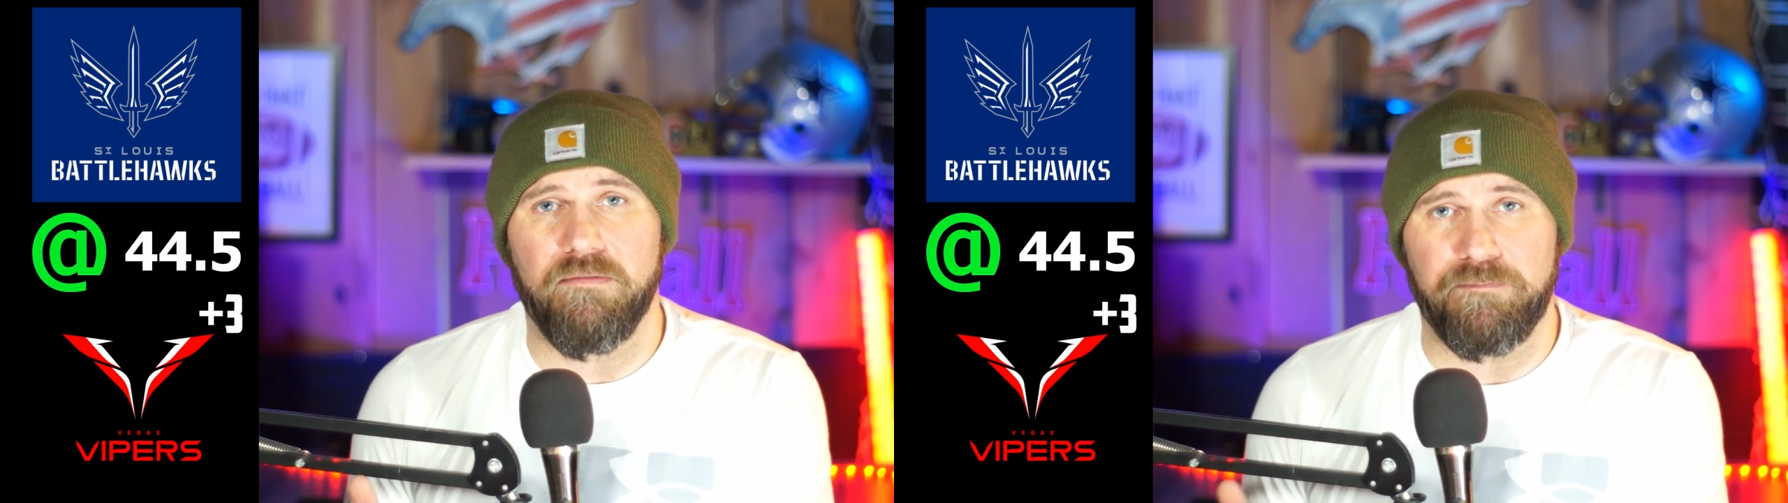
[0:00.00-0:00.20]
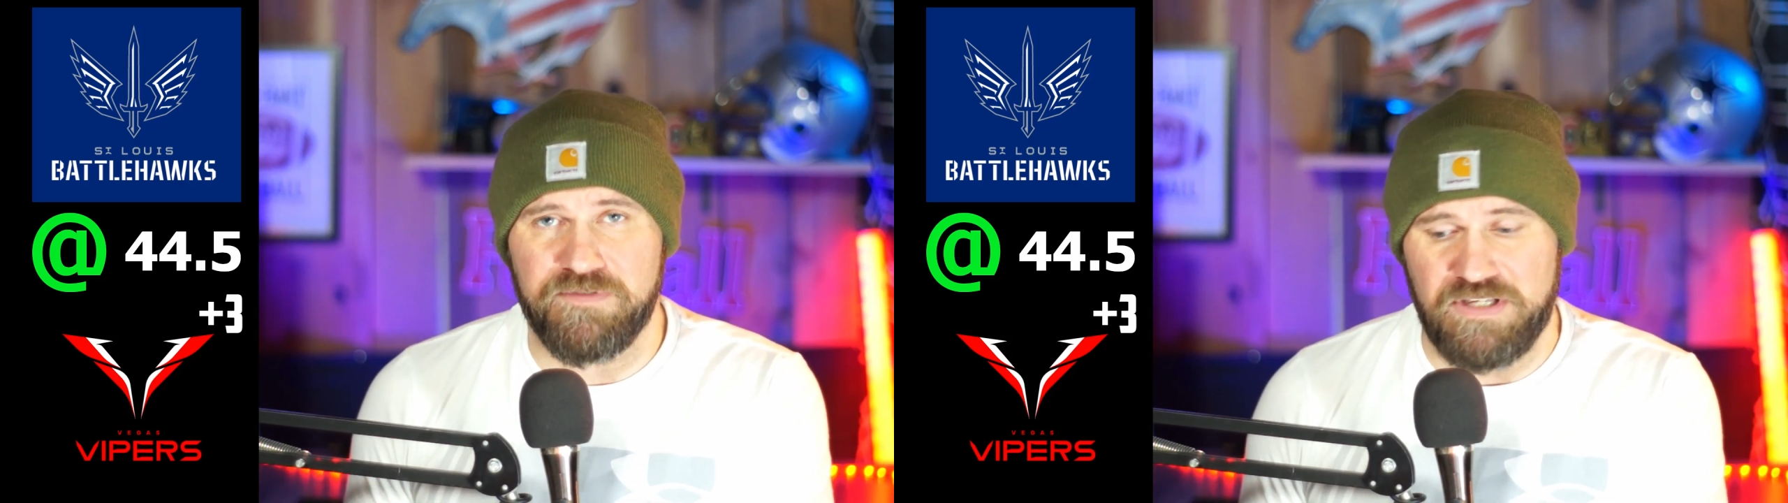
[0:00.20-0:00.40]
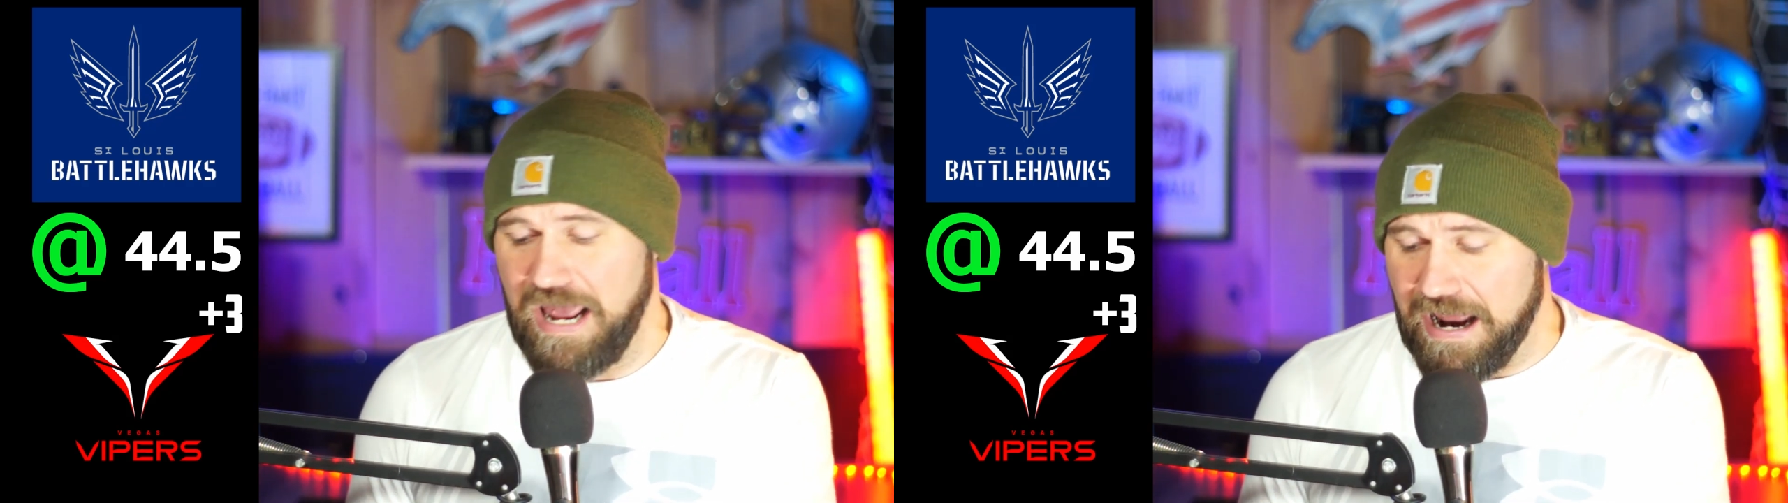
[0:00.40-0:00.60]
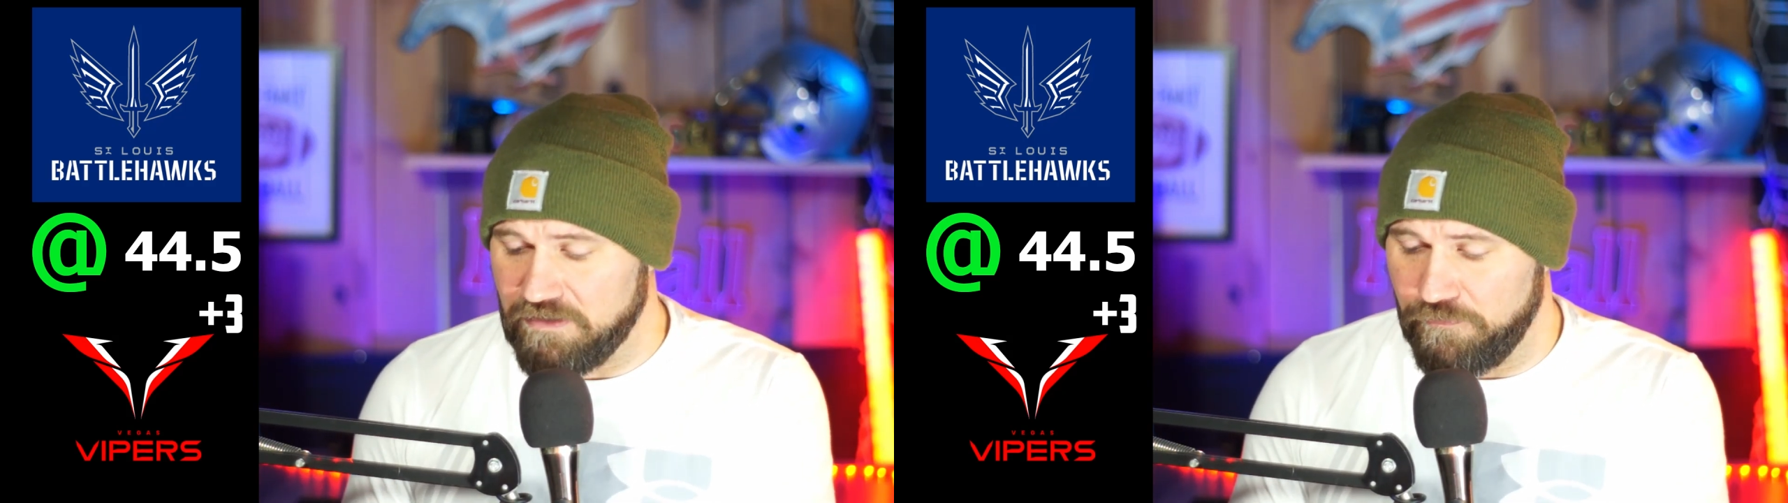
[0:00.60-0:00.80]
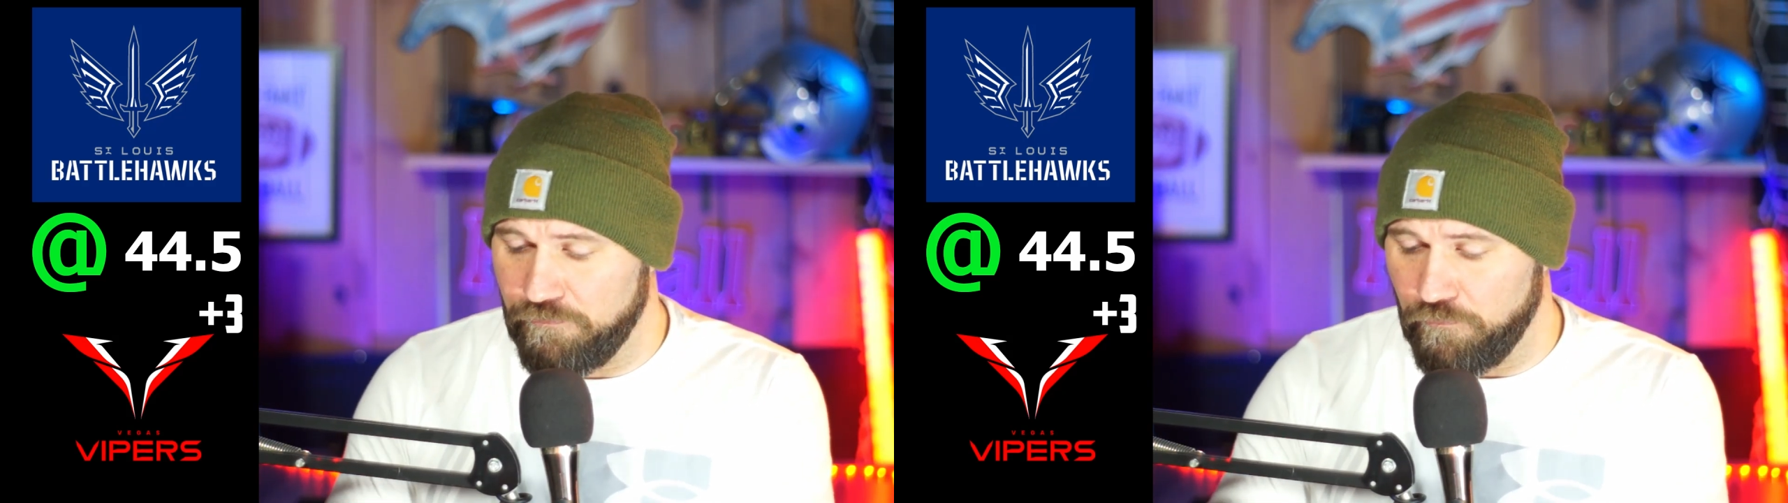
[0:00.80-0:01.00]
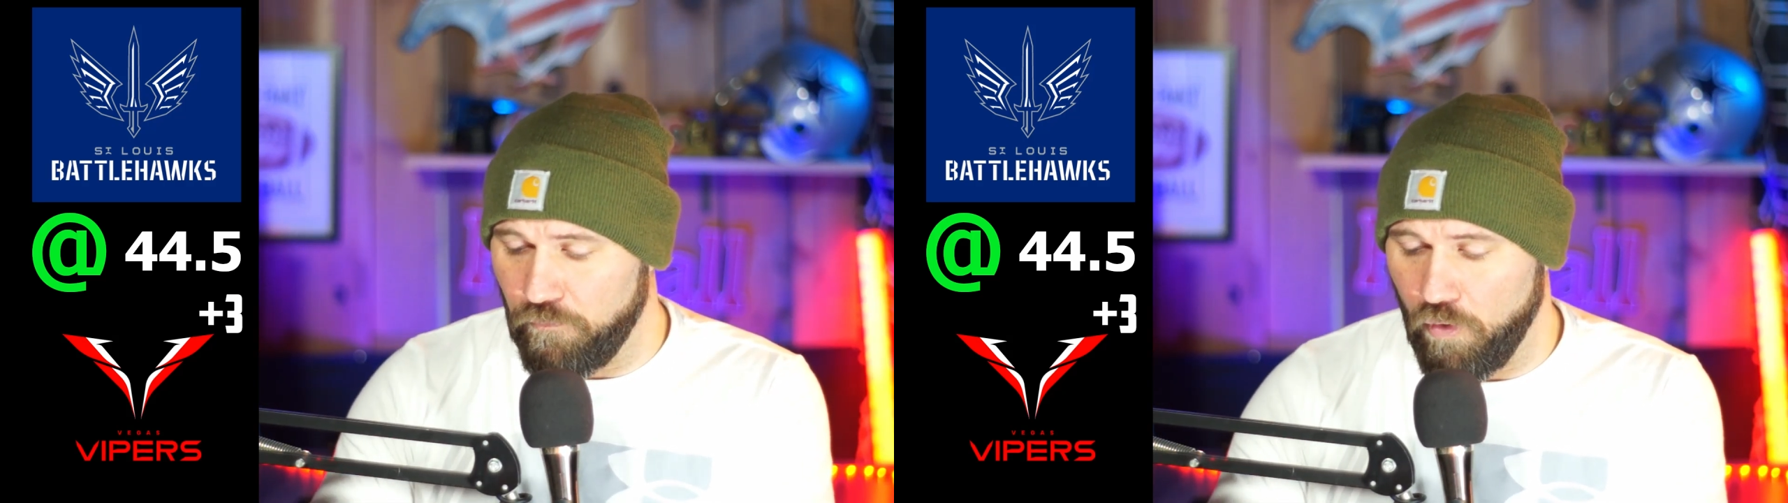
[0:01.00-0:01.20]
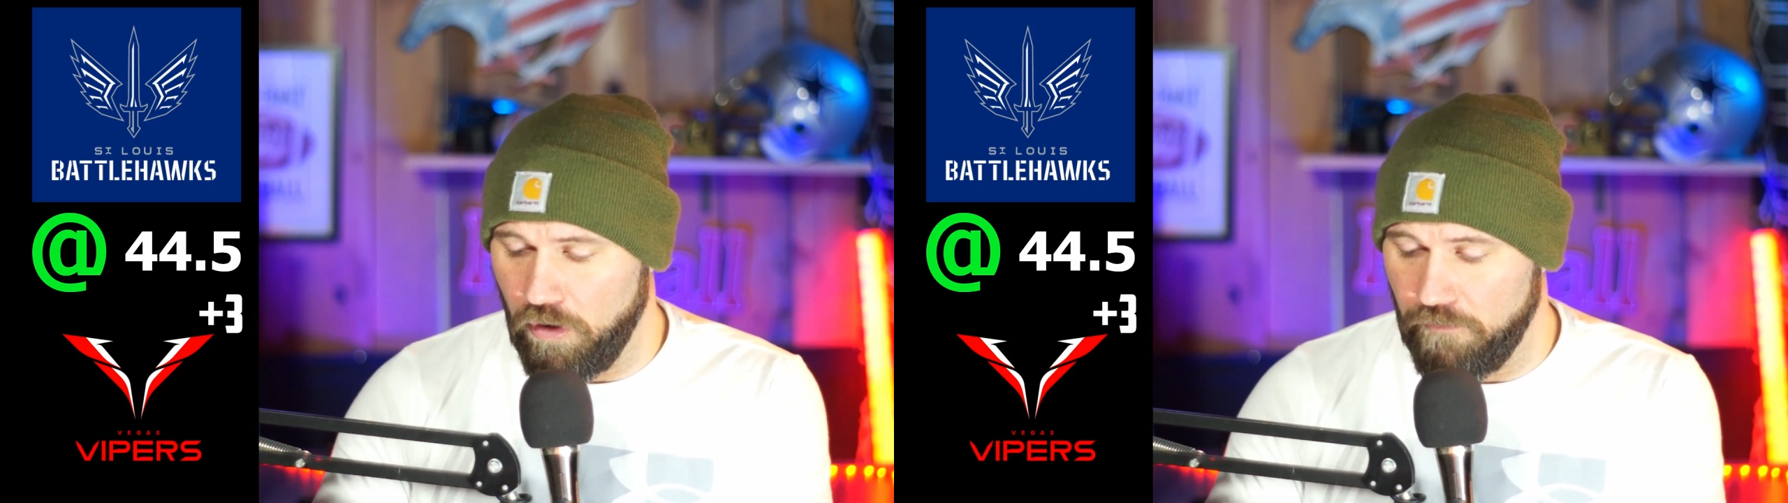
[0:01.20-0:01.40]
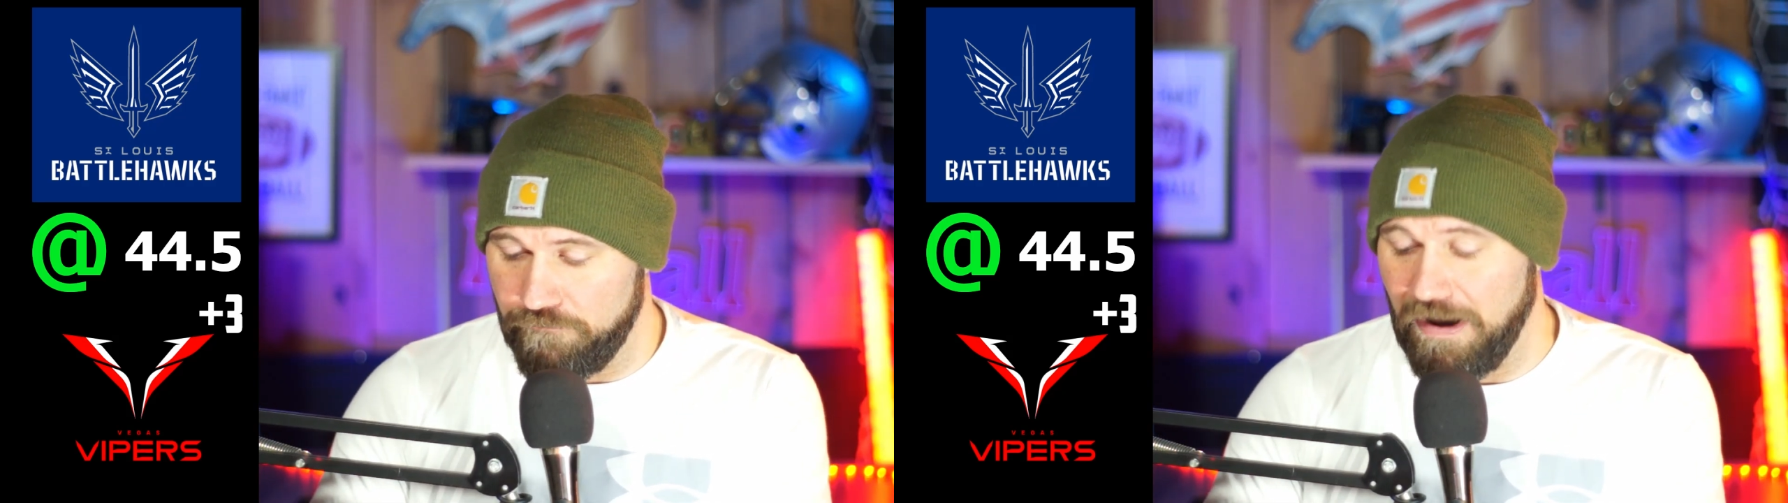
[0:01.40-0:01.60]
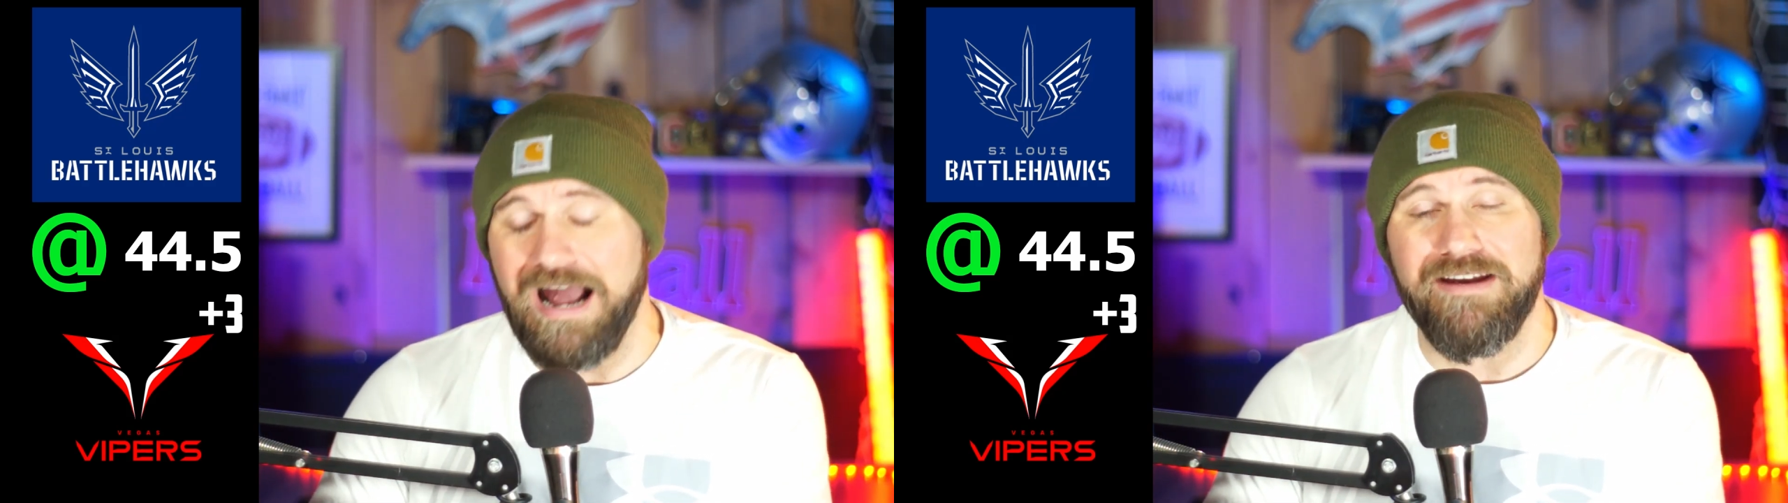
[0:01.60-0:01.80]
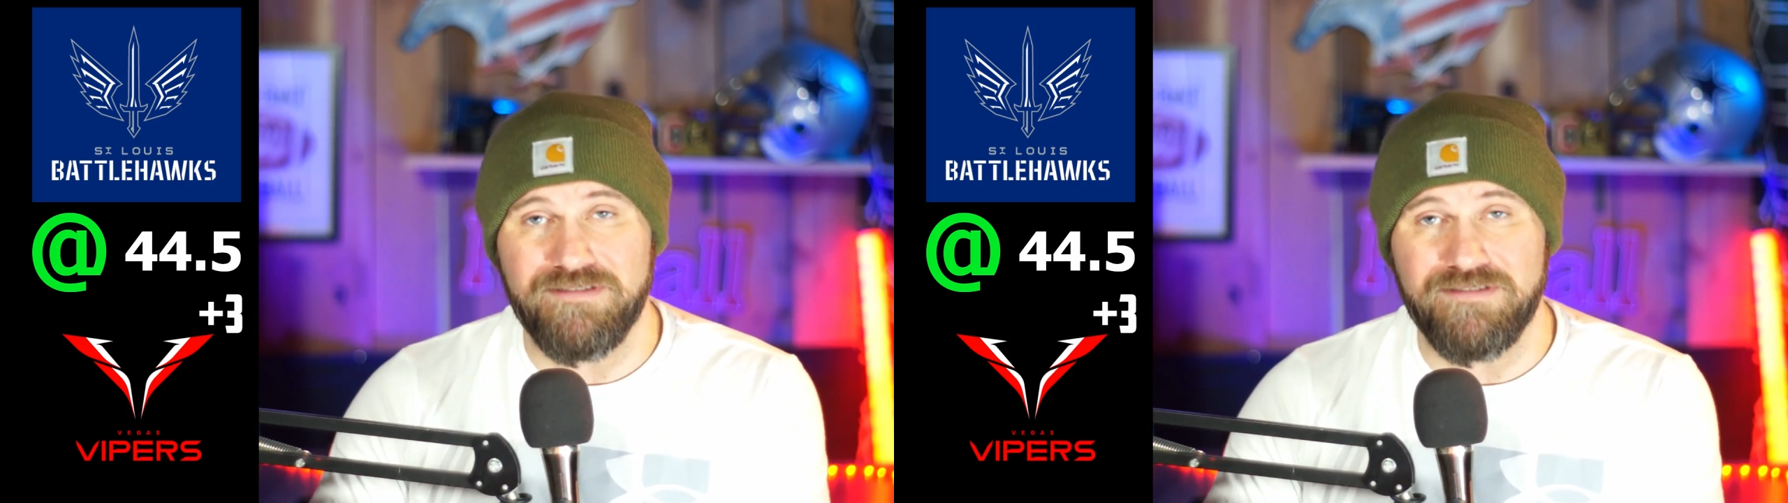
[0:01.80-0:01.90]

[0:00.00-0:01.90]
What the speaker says: sacked 5